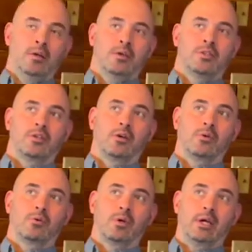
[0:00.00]

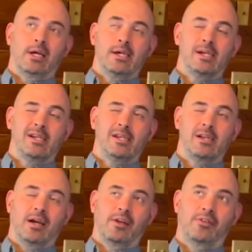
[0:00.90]
So
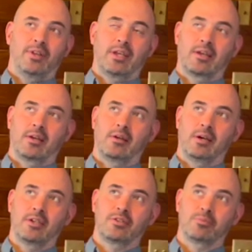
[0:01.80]
I think
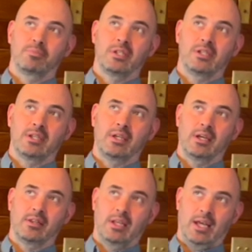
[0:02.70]
I submitted it
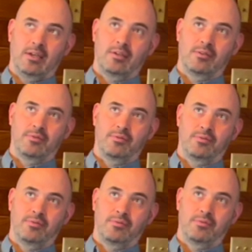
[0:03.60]
at the end of
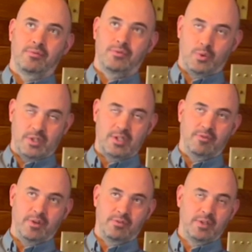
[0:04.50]

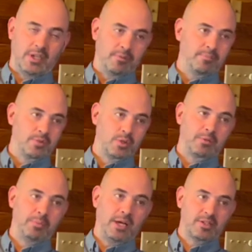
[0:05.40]
2015. So
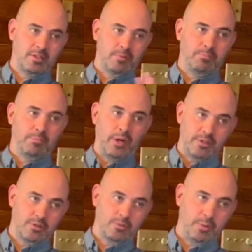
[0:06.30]
I'd passed the
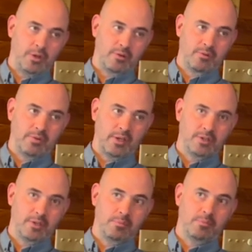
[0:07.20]
practical part of the
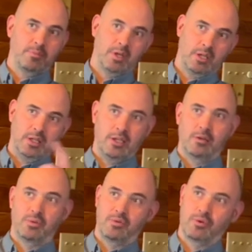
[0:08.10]
fellowship a year
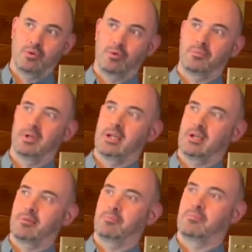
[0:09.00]
before,
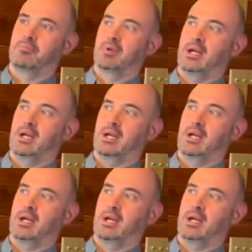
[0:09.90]
and